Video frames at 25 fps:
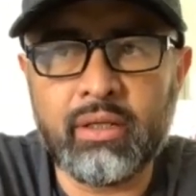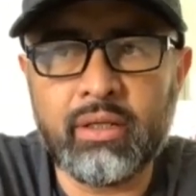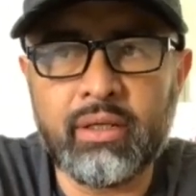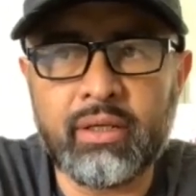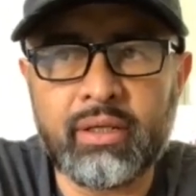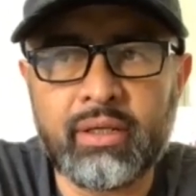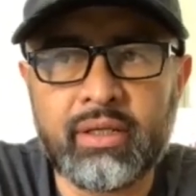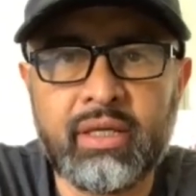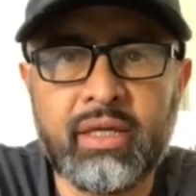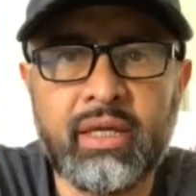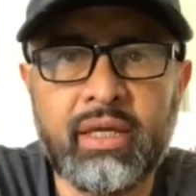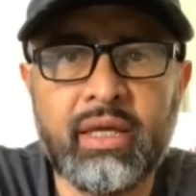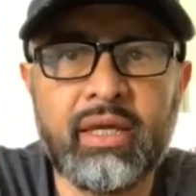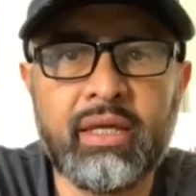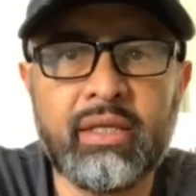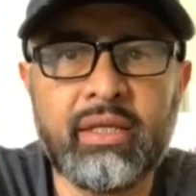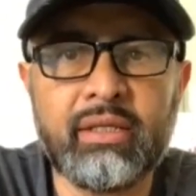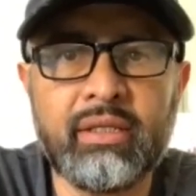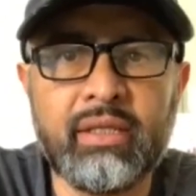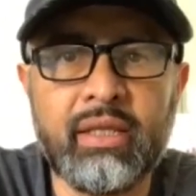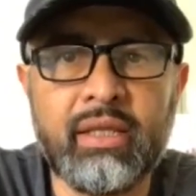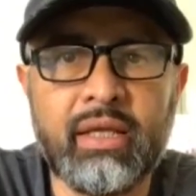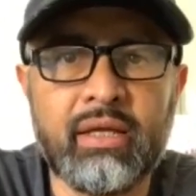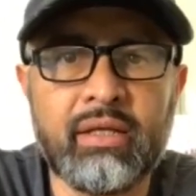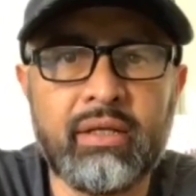kid
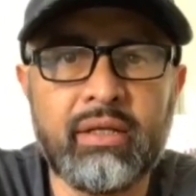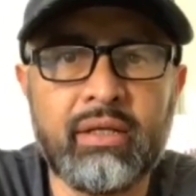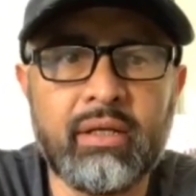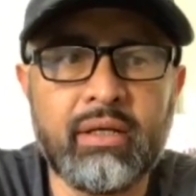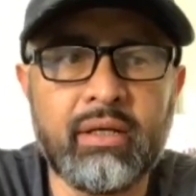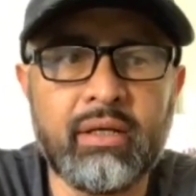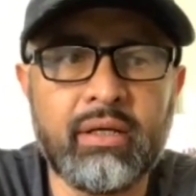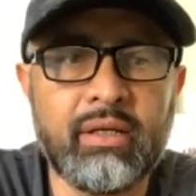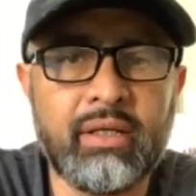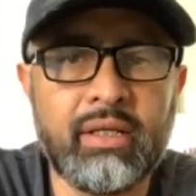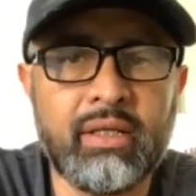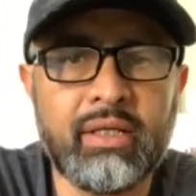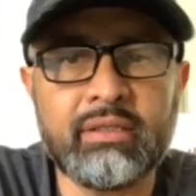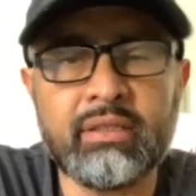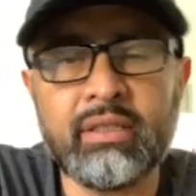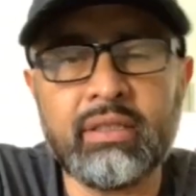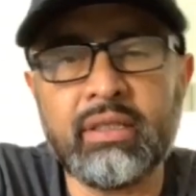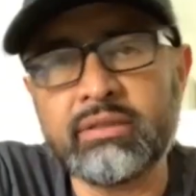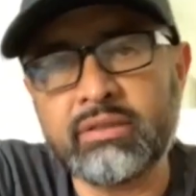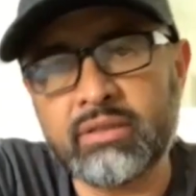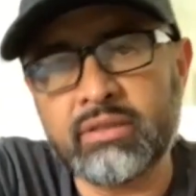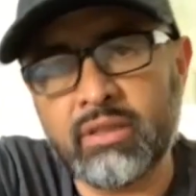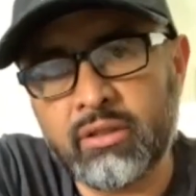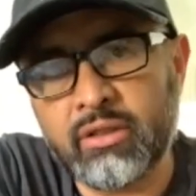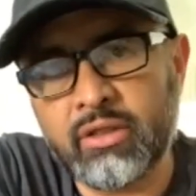that
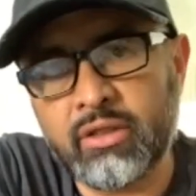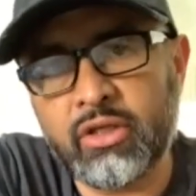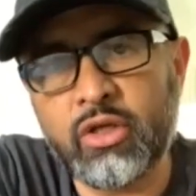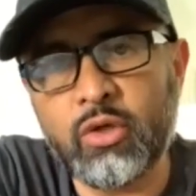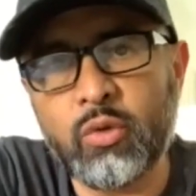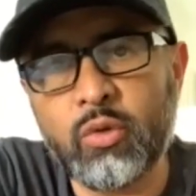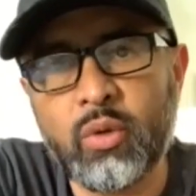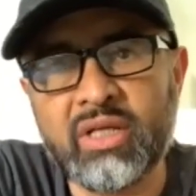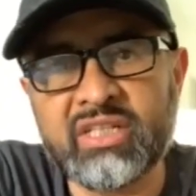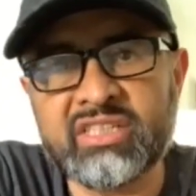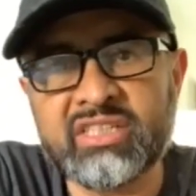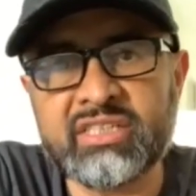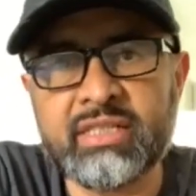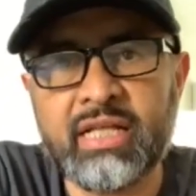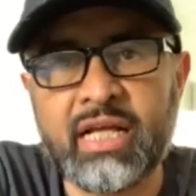is on the U.S.